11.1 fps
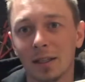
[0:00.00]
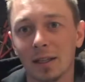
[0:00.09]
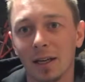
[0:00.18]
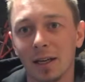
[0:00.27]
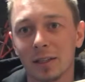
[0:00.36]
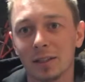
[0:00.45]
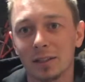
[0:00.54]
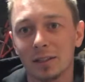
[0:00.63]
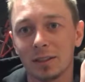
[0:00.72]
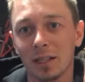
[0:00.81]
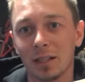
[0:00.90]
Kind of
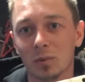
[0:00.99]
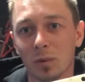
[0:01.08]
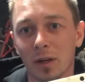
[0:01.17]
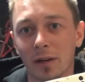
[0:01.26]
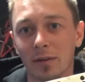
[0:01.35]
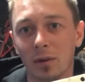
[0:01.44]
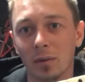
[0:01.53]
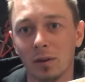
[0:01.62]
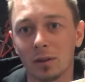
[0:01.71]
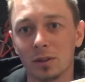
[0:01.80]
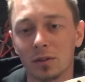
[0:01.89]
just does whatever it
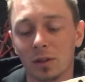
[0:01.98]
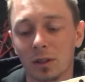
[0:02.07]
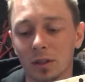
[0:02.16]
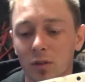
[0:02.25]
wants to on this